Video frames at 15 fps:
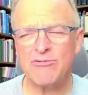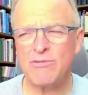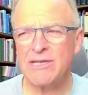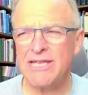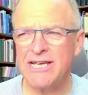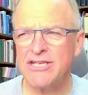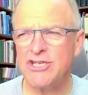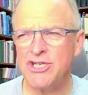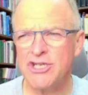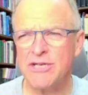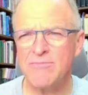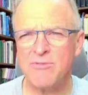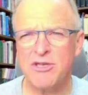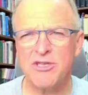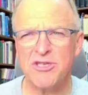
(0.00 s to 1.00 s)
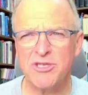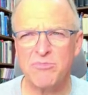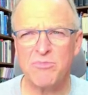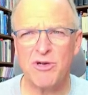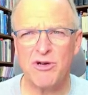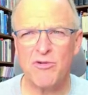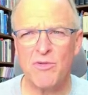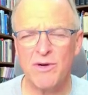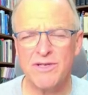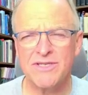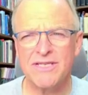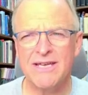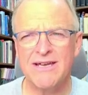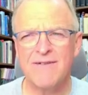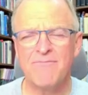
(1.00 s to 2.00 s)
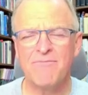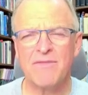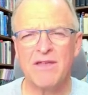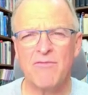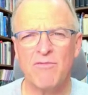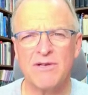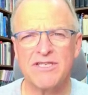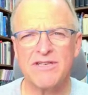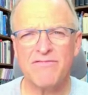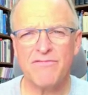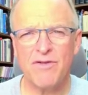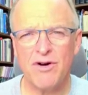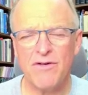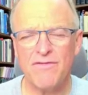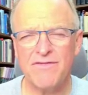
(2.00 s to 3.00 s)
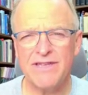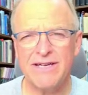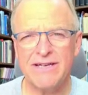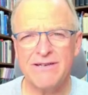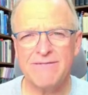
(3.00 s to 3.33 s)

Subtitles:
relationship that the Spirit was involved in.